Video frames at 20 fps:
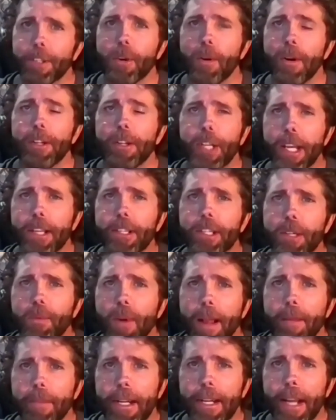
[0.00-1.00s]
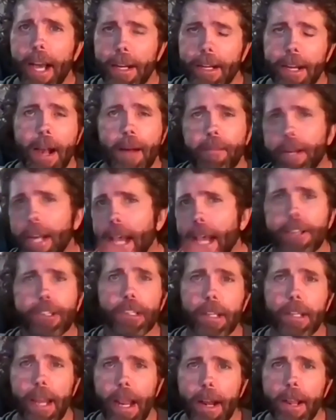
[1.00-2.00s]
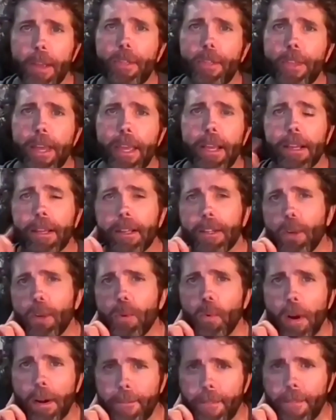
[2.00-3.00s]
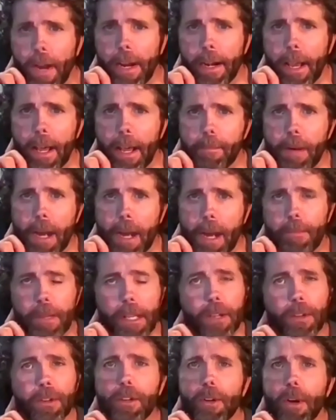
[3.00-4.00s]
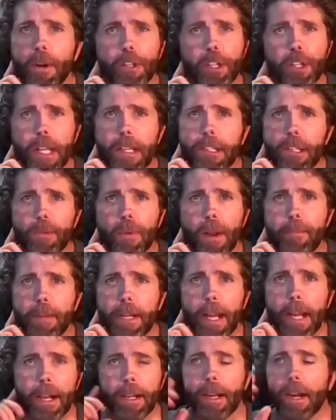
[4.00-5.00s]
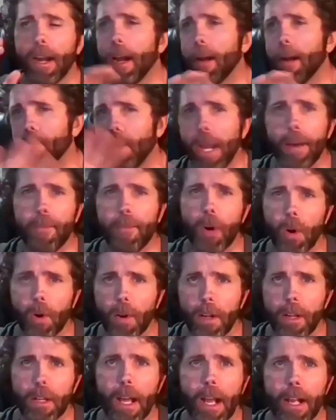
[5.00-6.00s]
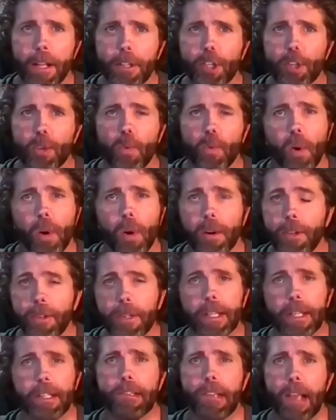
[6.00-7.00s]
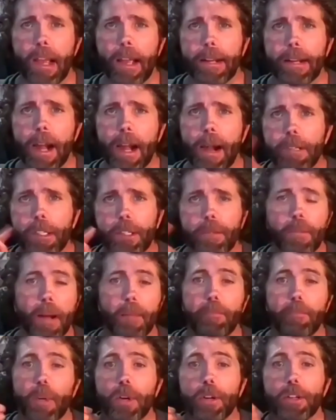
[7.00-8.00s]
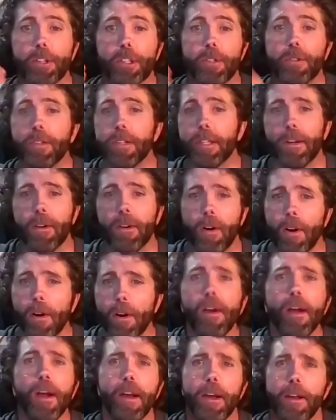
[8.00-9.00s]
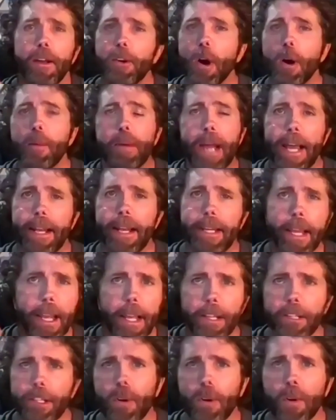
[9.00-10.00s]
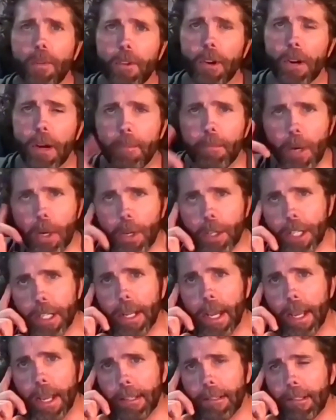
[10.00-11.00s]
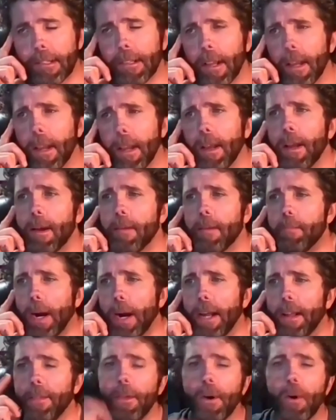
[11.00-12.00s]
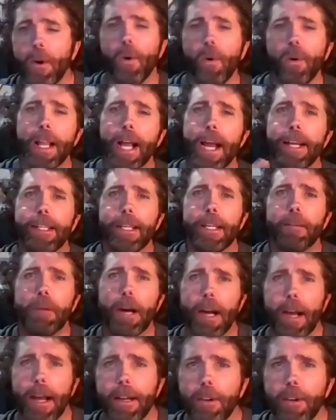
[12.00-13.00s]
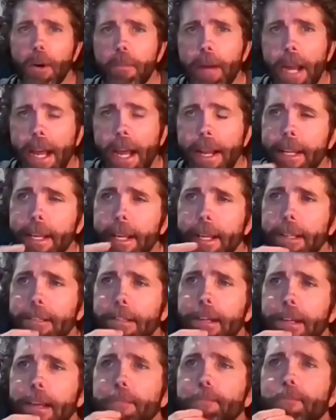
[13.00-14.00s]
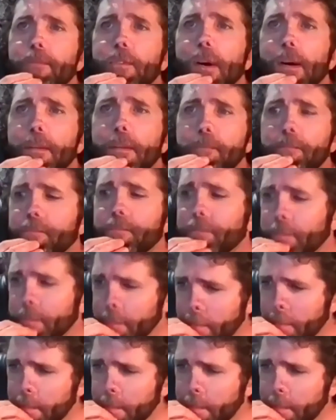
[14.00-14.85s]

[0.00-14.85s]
It's on jasonredman.com. And actually, anything you want to find out about me, you can go to jasonredman.com. We have our online store. You can get signed copies of my books. You can get our No Bad Days and Overcome merchandise. But the whole idea behind No Bad Days came from